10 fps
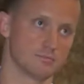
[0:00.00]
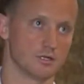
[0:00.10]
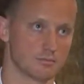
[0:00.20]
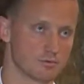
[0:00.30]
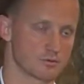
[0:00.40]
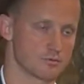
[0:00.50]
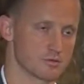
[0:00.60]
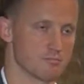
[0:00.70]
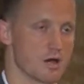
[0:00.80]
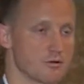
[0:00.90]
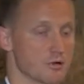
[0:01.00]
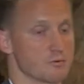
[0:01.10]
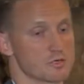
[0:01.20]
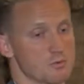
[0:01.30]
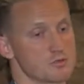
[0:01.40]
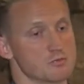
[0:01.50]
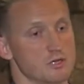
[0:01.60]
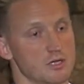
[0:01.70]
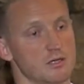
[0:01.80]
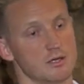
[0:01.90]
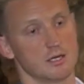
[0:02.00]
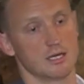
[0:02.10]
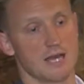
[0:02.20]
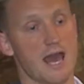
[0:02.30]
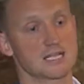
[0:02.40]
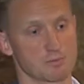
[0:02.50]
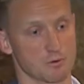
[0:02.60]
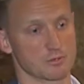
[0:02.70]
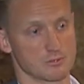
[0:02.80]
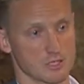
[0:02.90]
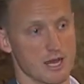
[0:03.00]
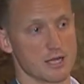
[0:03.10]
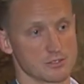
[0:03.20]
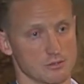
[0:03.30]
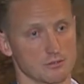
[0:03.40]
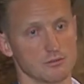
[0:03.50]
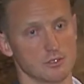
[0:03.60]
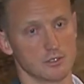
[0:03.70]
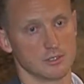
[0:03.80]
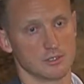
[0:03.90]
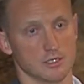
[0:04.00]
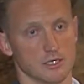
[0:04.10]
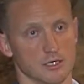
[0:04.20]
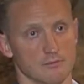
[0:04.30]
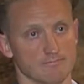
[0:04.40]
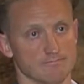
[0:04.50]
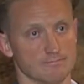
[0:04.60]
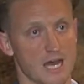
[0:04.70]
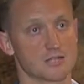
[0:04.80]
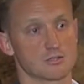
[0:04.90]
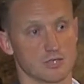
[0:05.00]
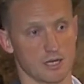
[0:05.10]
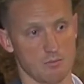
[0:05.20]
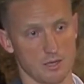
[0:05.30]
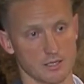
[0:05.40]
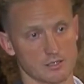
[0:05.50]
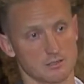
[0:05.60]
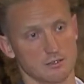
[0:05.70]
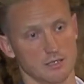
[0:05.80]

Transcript: you know, prescription monitoring. And we're supposed to be NASPR, which was a national database.